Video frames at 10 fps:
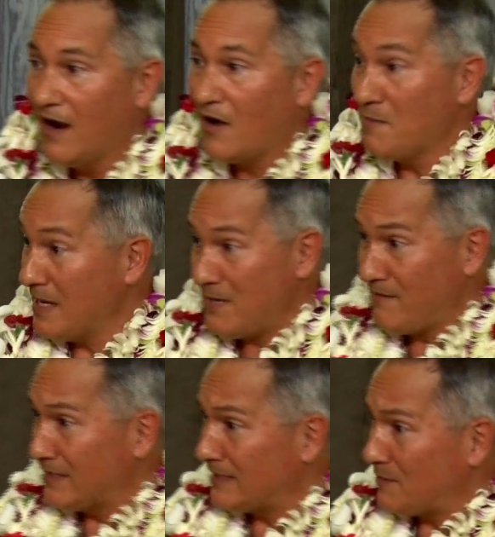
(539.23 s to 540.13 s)
or maybe
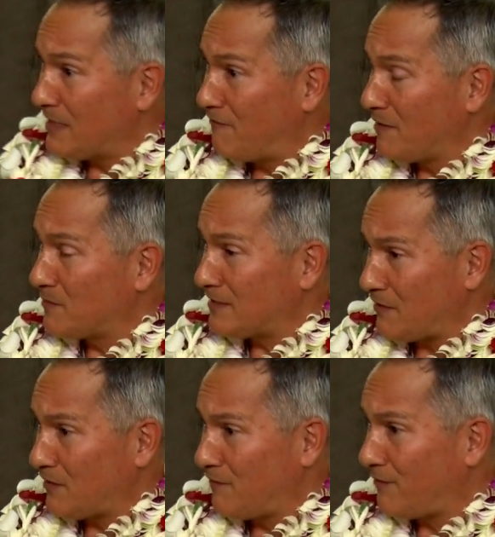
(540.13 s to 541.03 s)
even somebody from
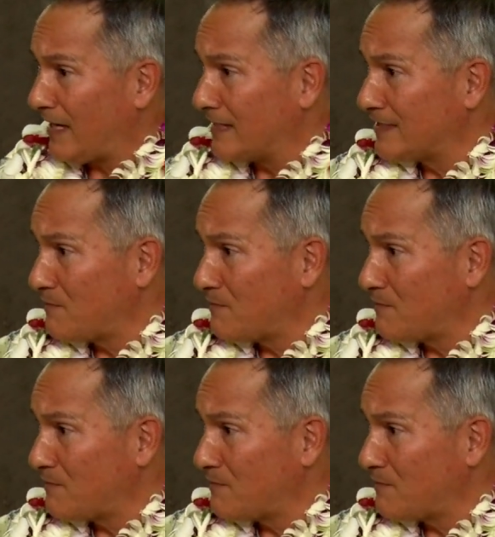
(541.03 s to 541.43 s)
southern France.